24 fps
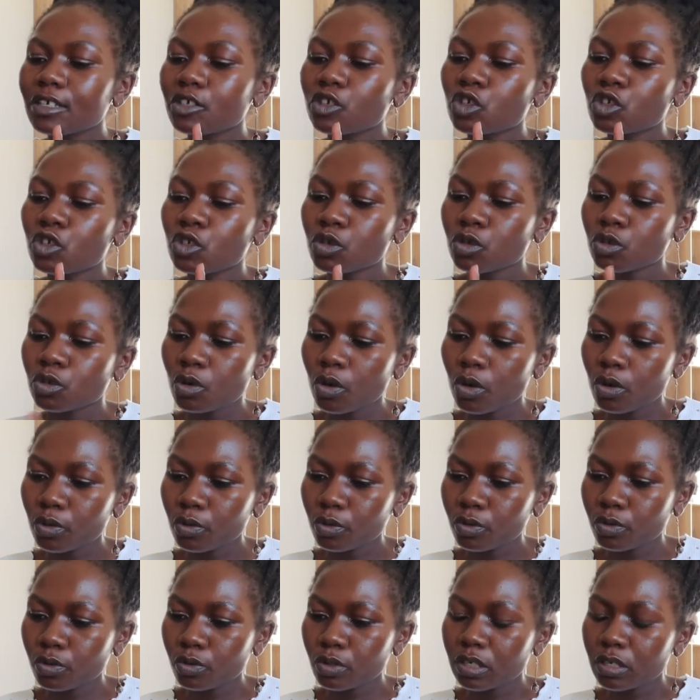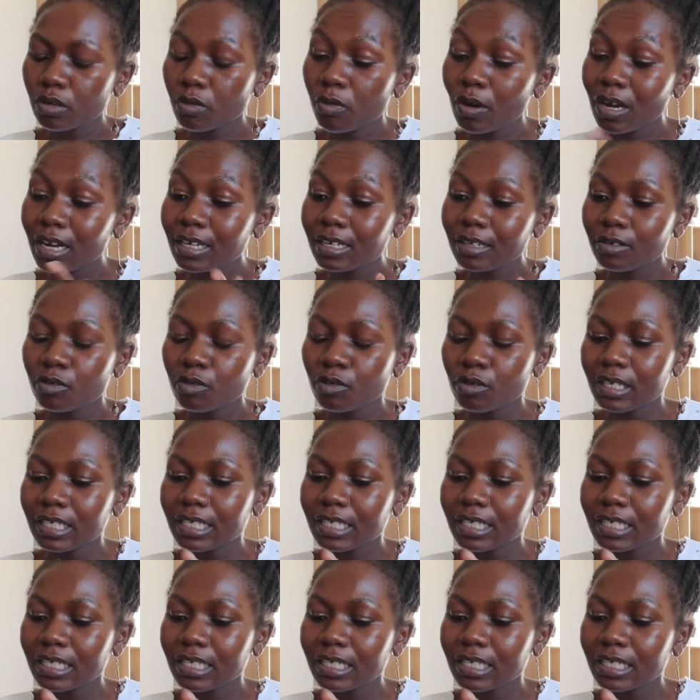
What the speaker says: is so good. One, you know,